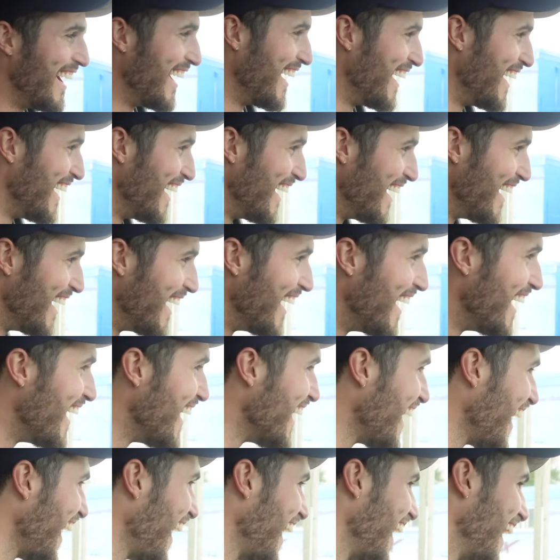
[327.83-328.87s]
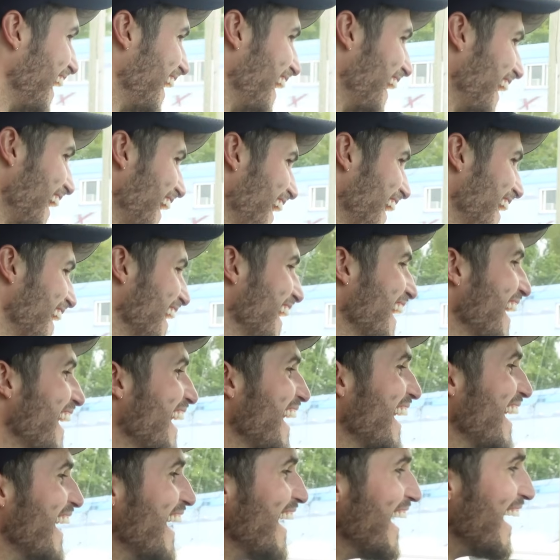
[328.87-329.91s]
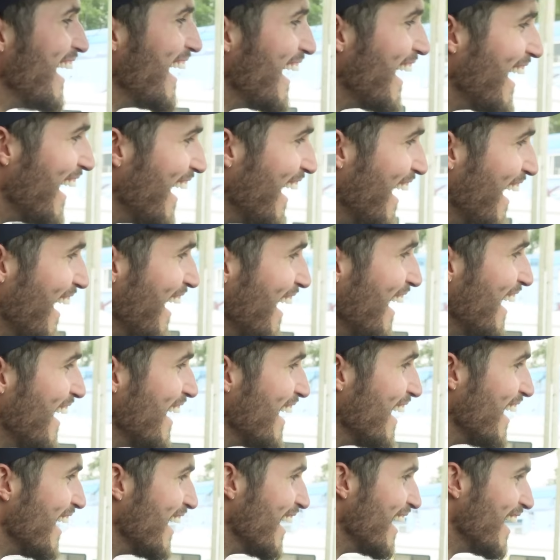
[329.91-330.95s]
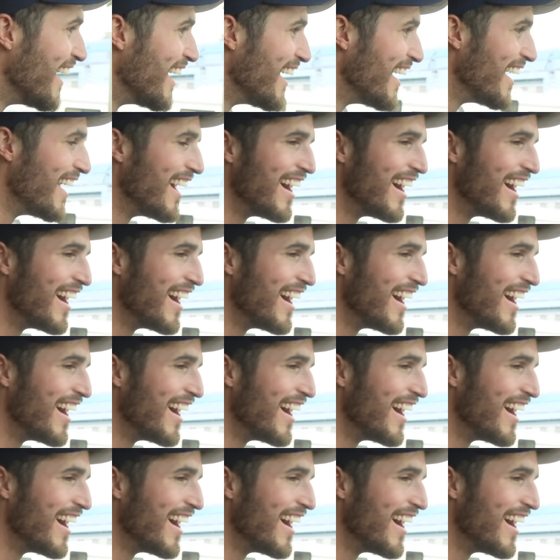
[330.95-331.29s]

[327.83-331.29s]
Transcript: No words are spoken by the person on screen.